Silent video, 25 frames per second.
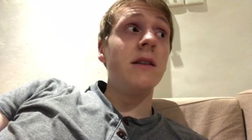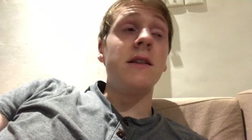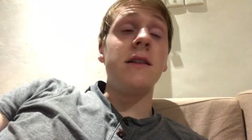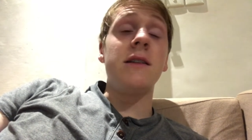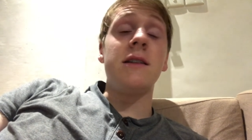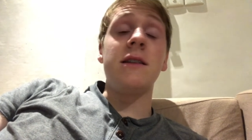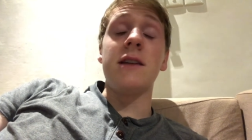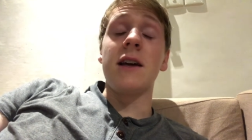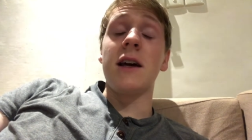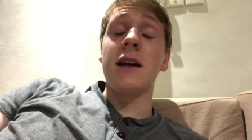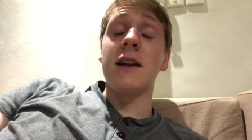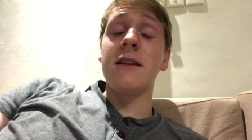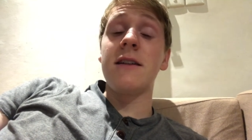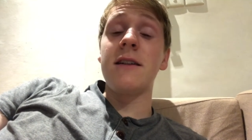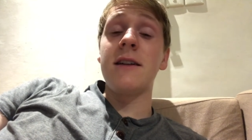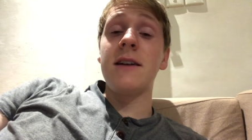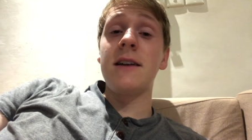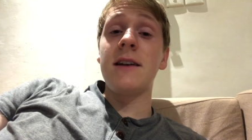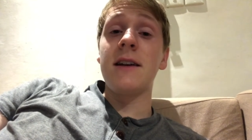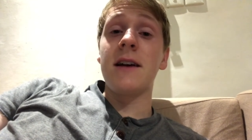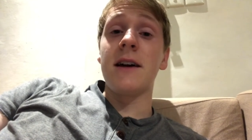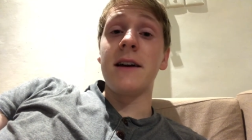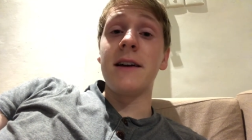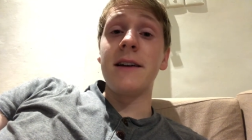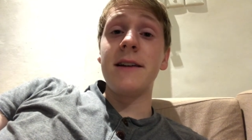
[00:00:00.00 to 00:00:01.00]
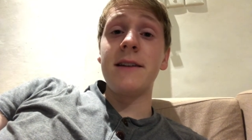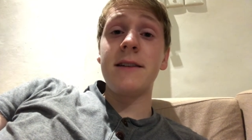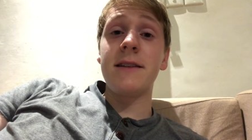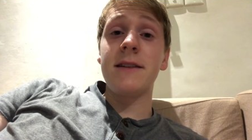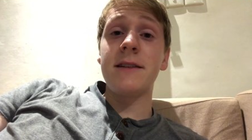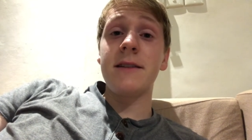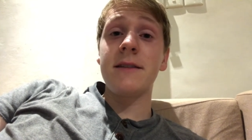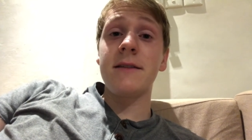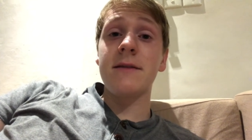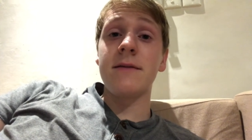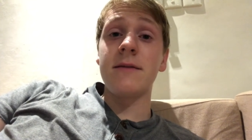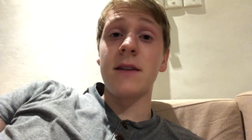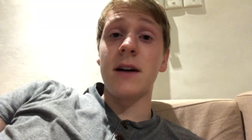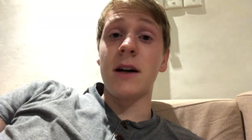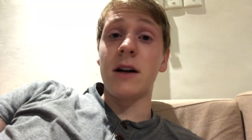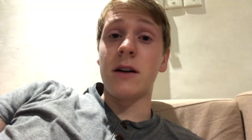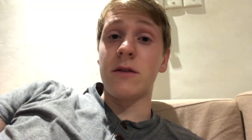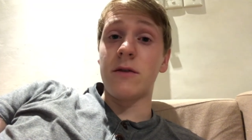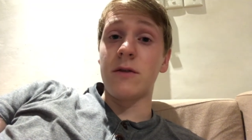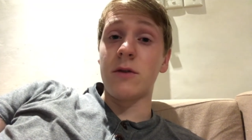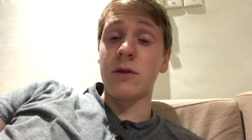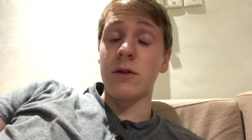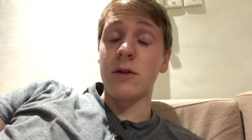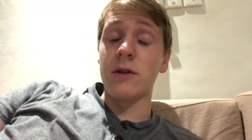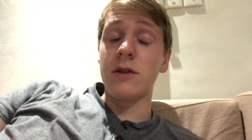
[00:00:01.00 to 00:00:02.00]
saturday nights are
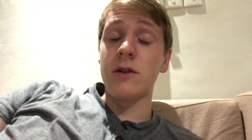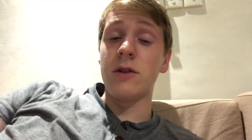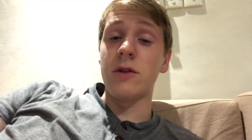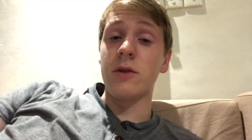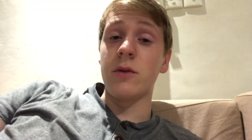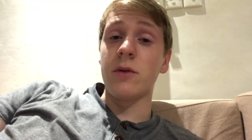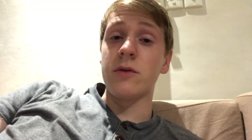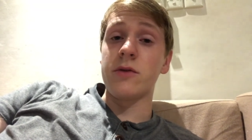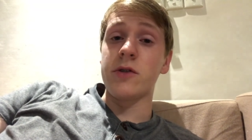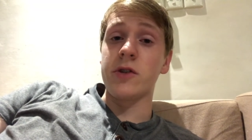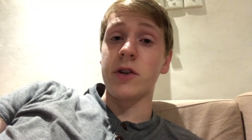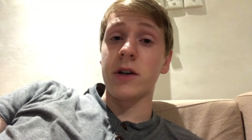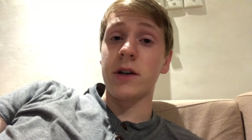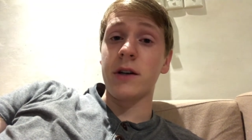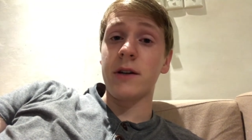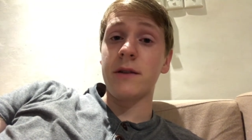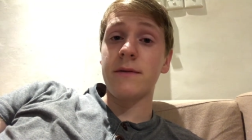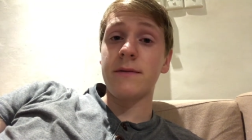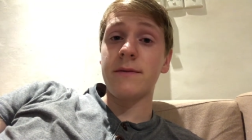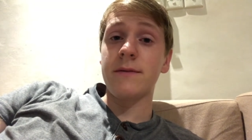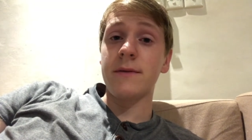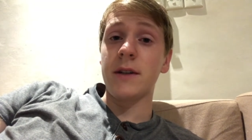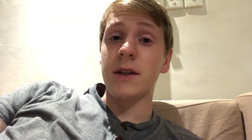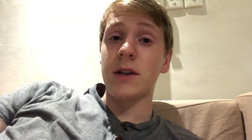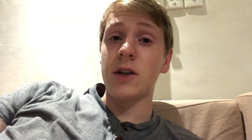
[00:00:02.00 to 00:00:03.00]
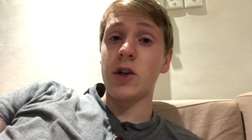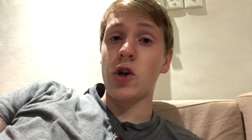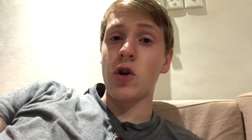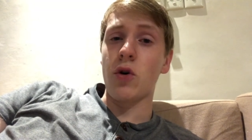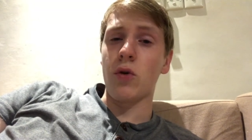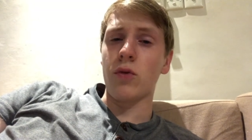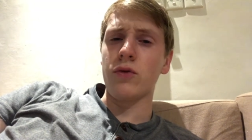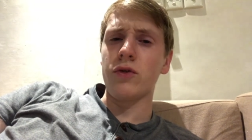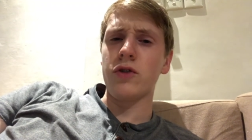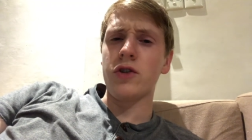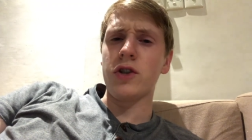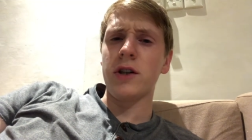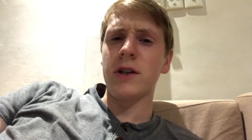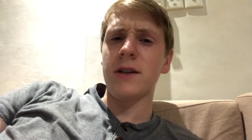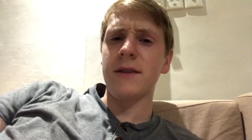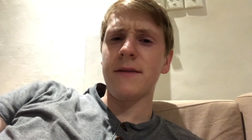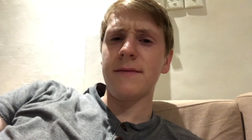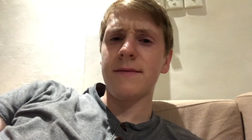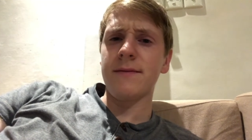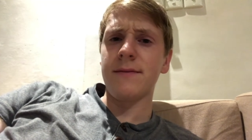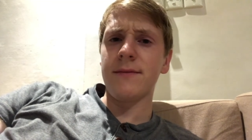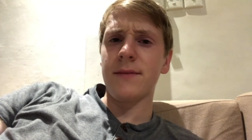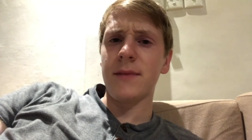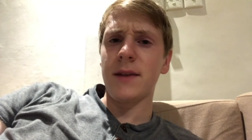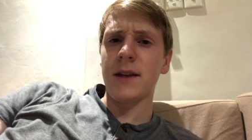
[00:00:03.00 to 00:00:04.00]
for indulging indulging
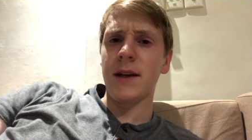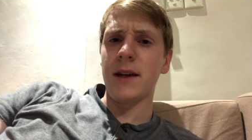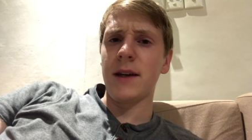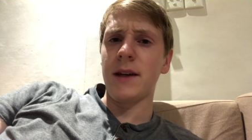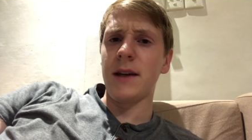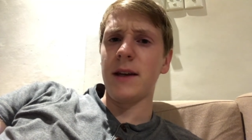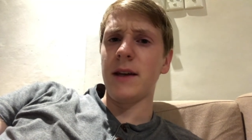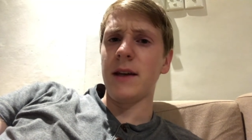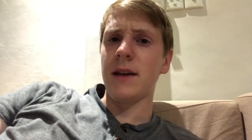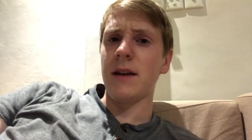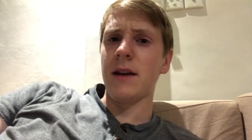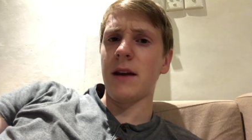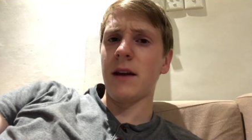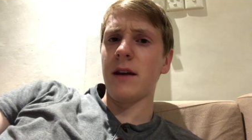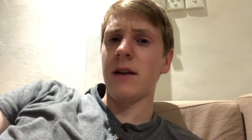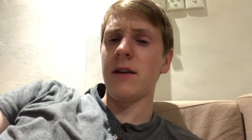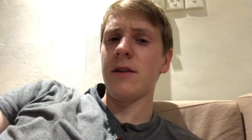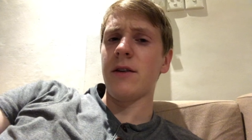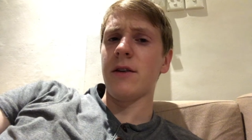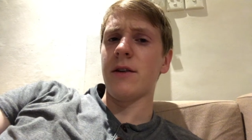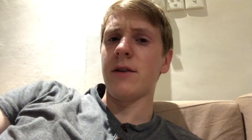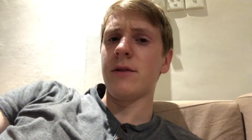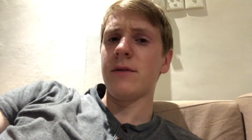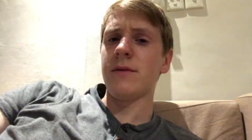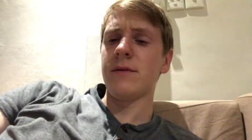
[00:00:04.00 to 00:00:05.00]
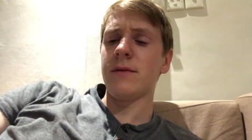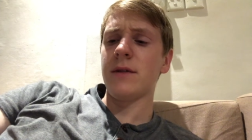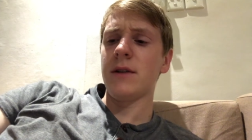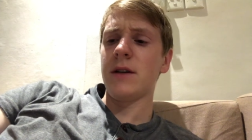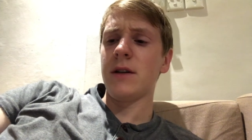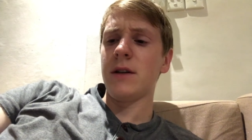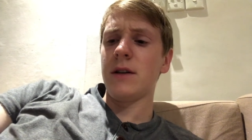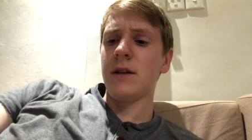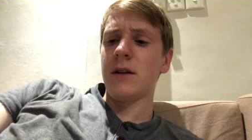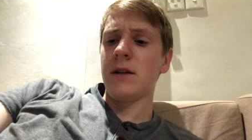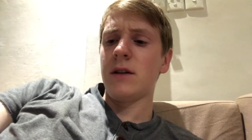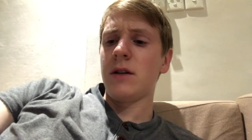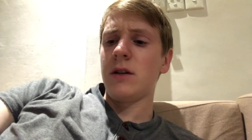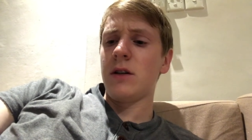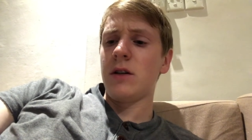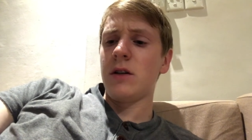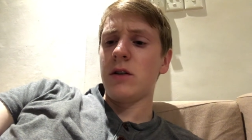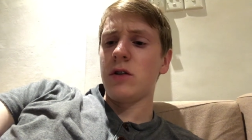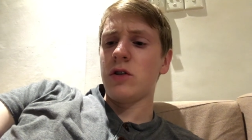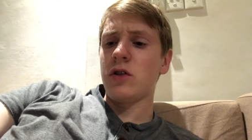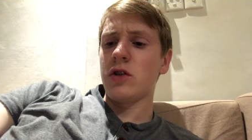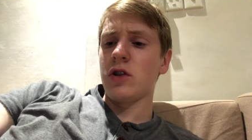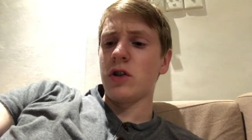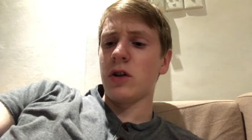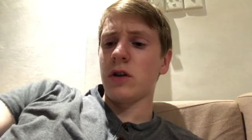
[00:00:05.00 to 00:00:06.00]
and eating you know
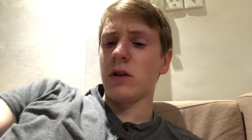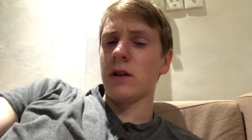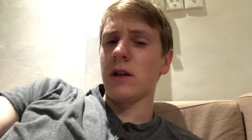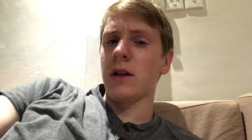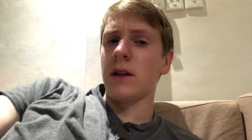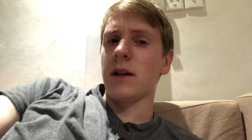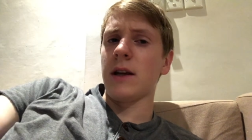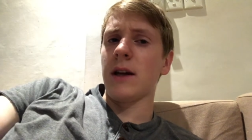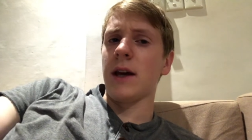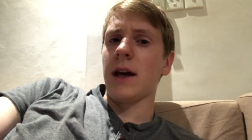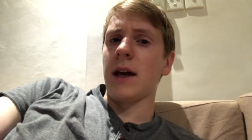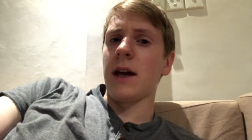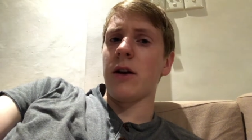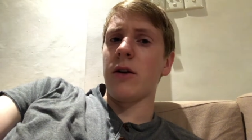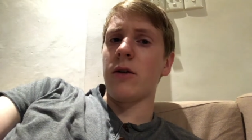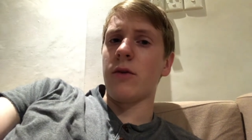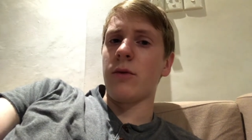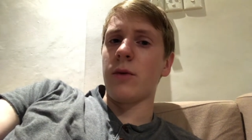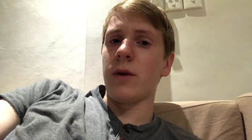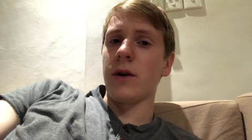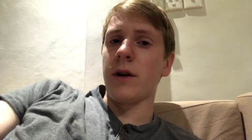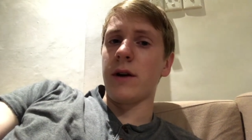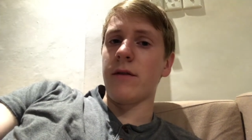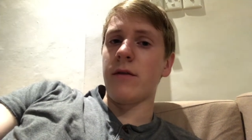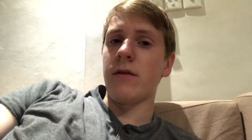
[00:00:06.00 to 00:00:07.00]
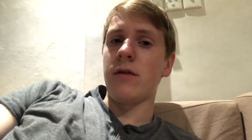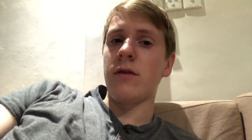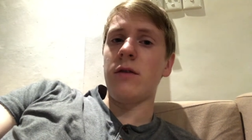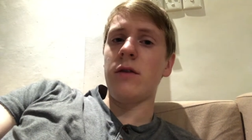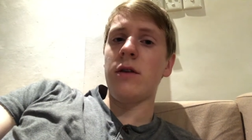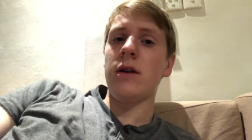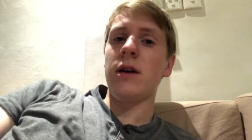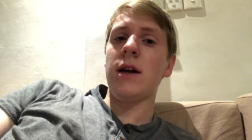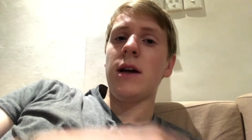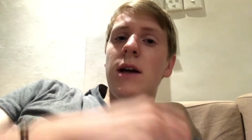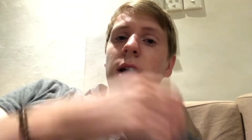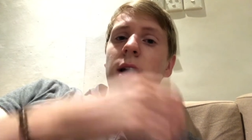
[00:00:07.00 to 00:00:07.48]
chocolate cake or whatever